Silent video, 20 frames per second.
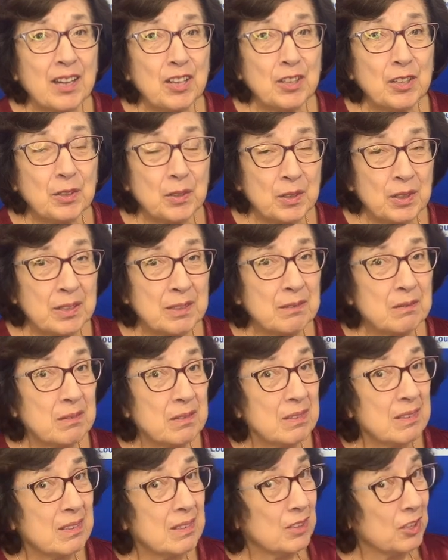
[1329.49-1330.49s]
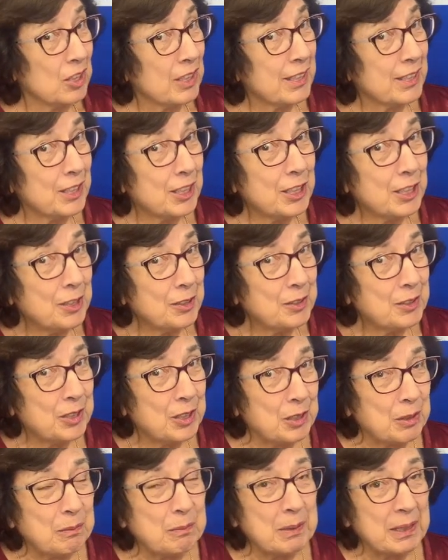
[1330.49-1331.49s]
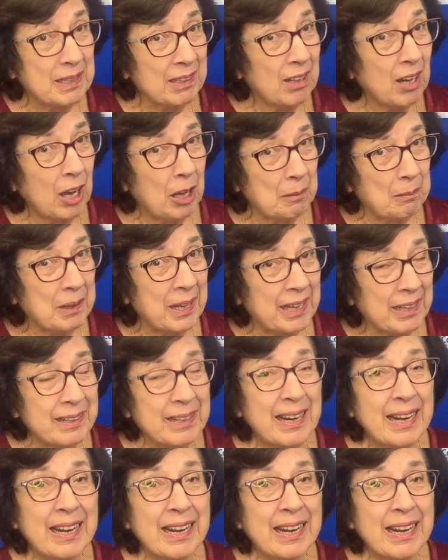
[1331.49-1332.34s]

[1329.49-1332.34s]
you can look at the YouTube and comment,